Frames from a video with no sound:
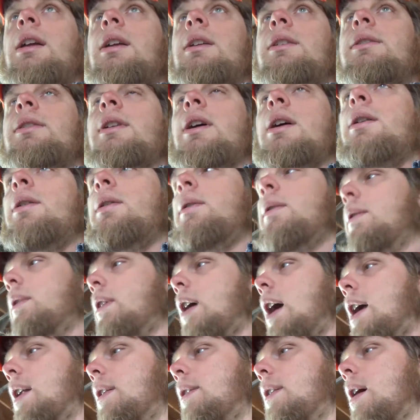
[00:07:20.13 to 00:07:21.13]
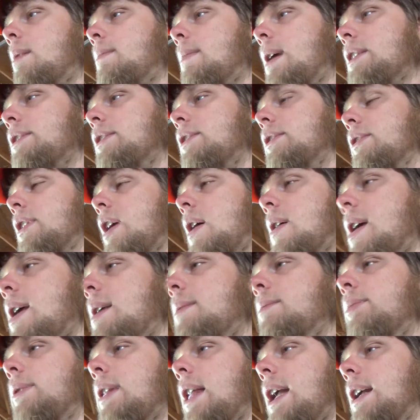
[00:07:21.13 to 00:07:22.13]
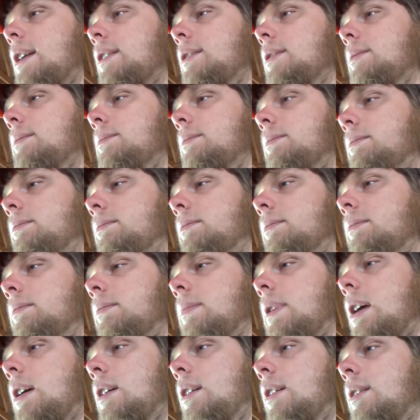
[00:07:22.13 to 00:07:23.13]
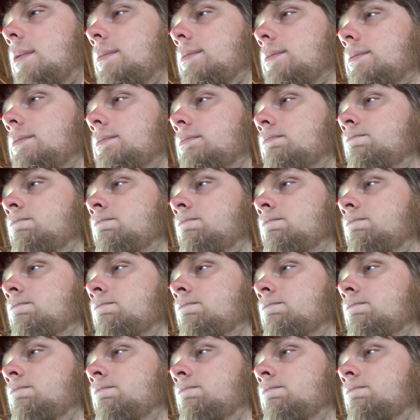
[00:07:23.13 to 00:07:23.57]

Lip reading: So I don't know, I might just go ahead and plant them.